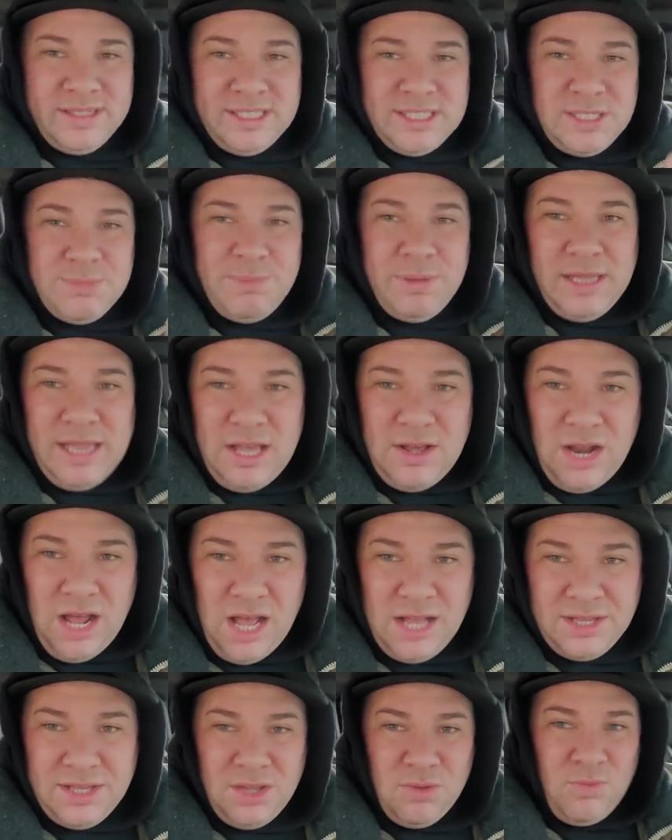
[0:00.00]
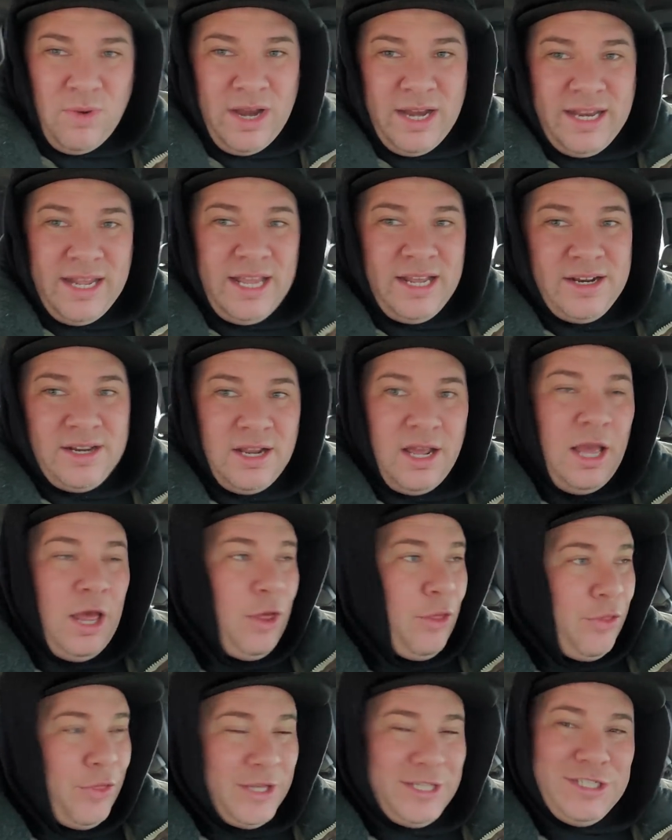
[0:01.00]
to spill out onto the radiator,
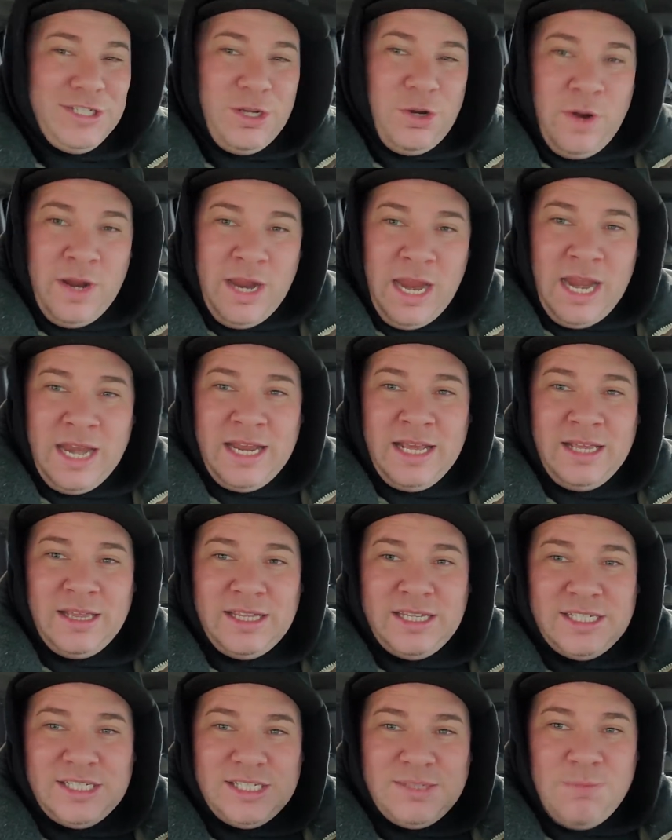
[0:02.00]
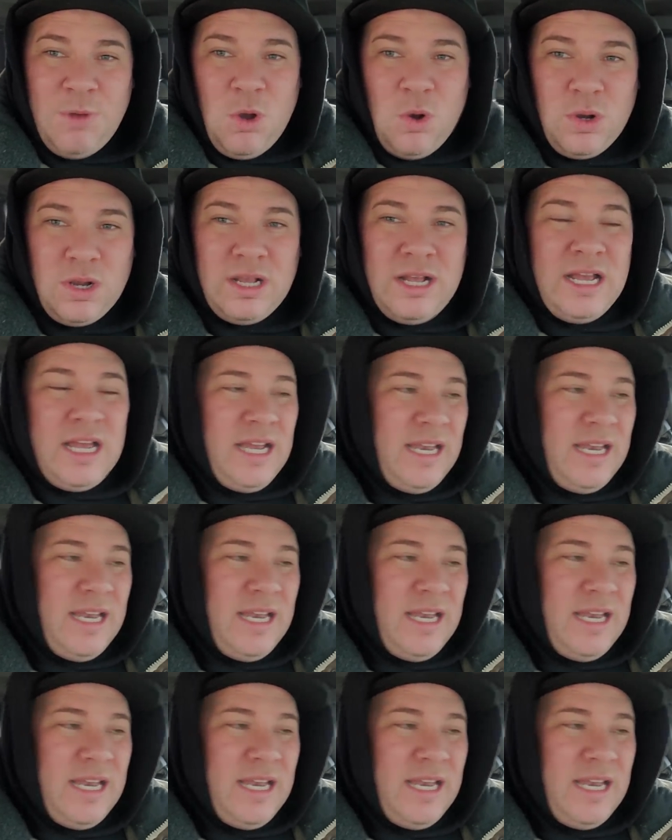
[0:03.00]
thus creating the smoke.